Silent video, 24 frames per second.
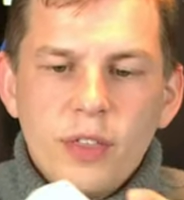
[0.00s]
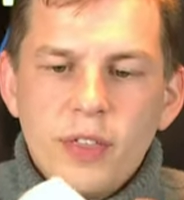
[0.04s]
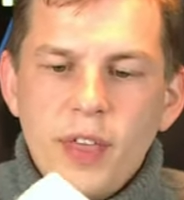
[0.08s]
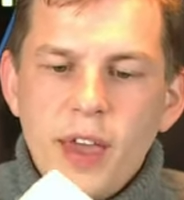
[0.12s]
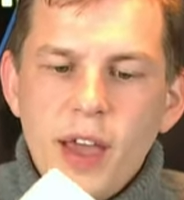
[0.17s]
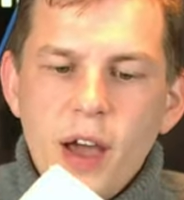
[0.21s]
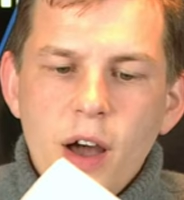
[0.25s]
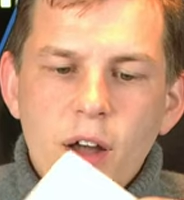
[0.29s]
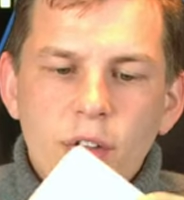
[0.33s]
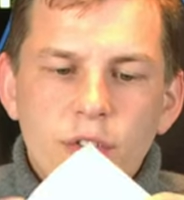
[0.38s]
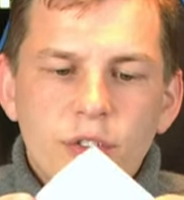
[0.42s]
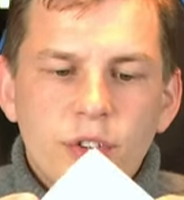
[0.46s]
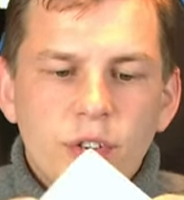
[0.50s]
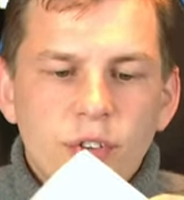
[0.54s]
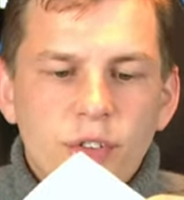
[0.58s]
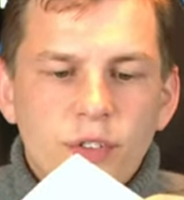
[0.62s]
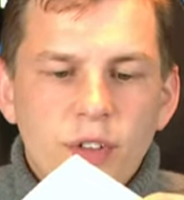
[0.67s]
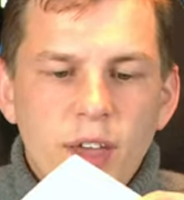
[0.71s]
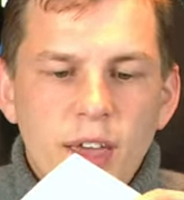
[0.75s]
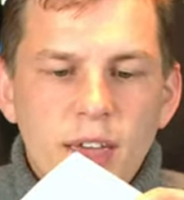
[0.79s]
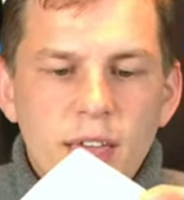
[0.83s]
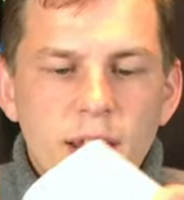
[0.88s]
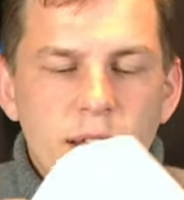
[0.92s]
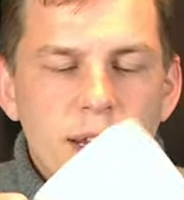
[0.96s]
They are
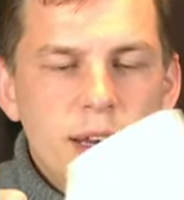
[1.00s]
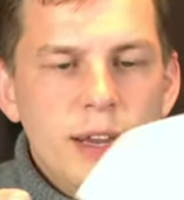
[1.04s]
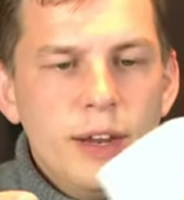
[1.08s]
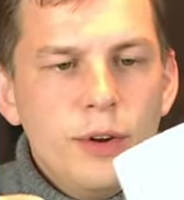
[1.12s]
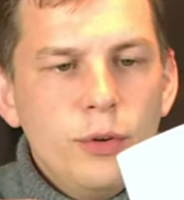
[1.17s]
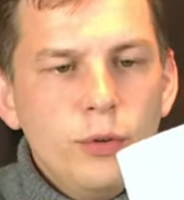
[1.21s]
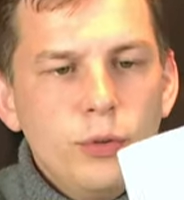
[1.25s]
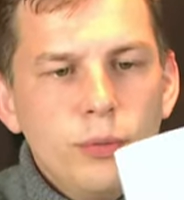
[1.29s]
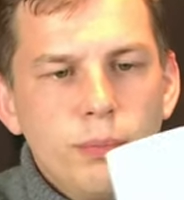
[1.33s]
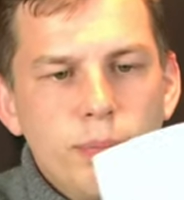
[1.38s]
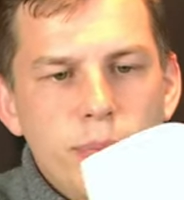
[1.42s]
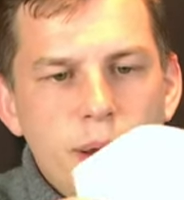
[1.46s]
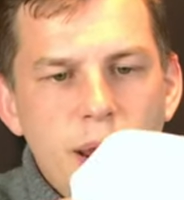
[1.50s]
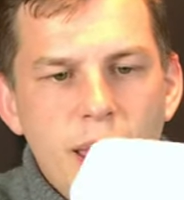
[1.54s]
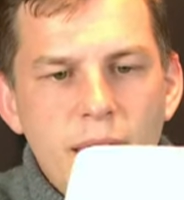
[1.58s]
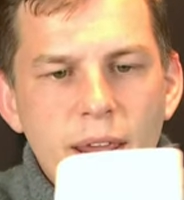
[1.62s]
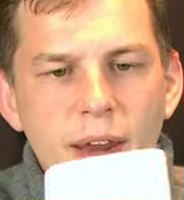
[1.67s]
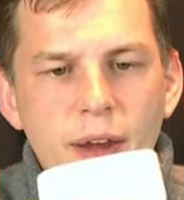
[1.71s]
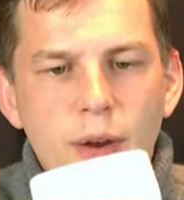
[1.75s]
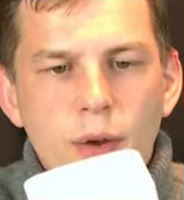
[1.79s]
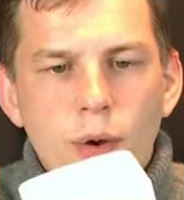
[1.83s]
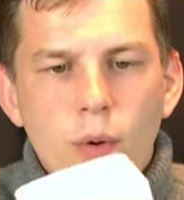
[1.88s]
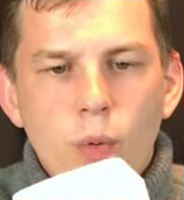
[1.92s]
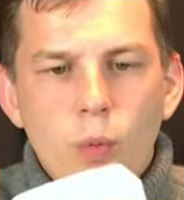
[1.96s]
just a little
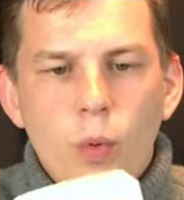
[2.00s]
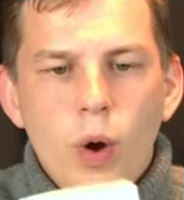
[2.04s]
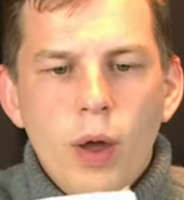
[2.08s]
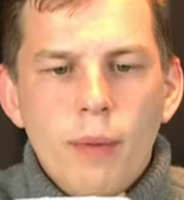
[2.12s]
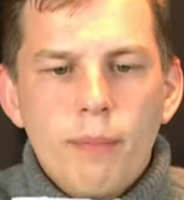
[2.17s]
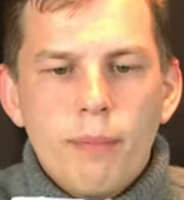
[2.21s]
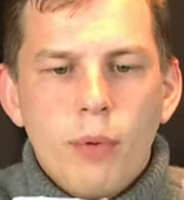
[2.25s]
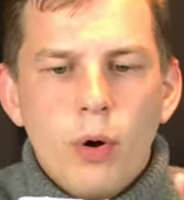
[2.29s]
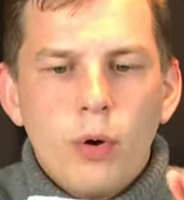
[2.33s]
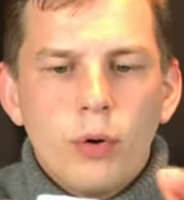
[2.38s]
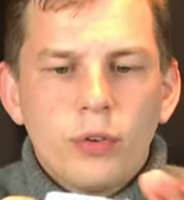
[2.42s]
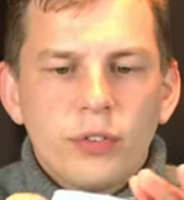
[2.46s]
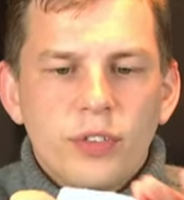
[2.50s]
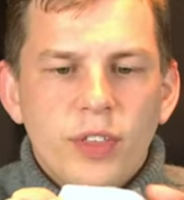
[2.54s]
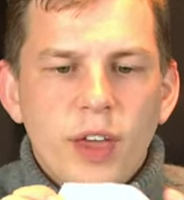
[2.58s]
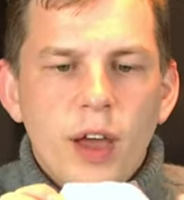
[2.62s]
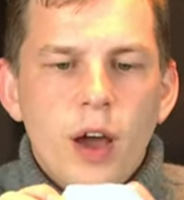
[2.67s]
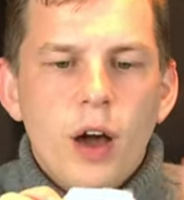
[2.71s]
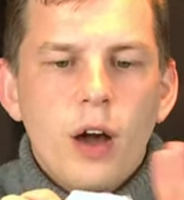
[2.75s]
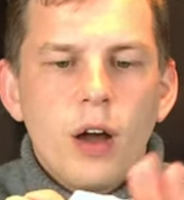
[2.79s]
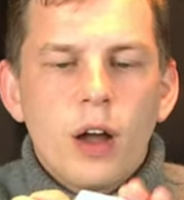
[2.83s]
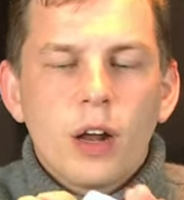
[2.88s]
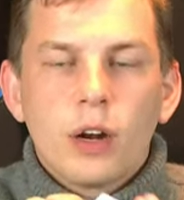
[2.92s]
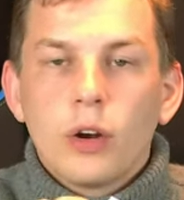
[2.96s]
plain white box. They
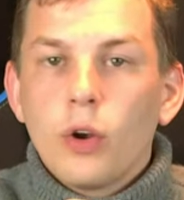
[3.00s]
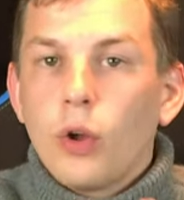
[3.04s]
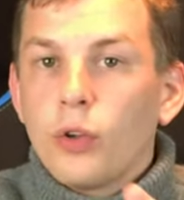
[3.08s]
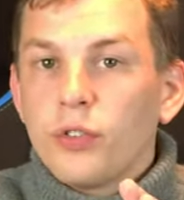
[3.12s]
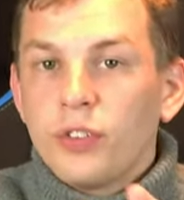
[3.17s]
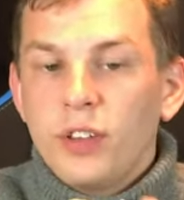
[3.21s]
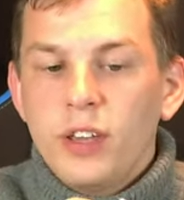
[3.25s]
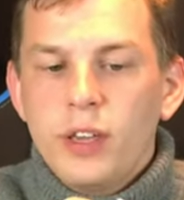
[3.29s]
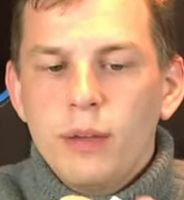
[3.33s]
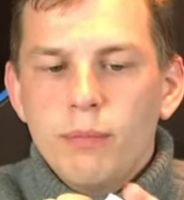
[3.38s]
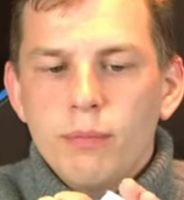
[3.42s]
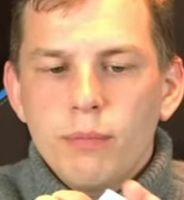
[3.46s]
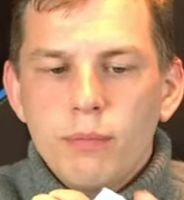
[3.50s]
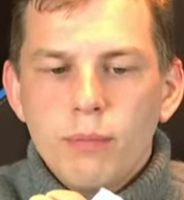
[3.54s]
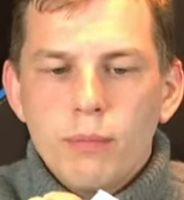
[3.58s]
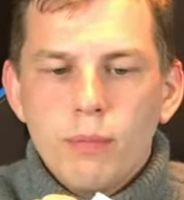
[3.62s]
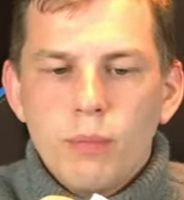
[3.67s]
are a glossy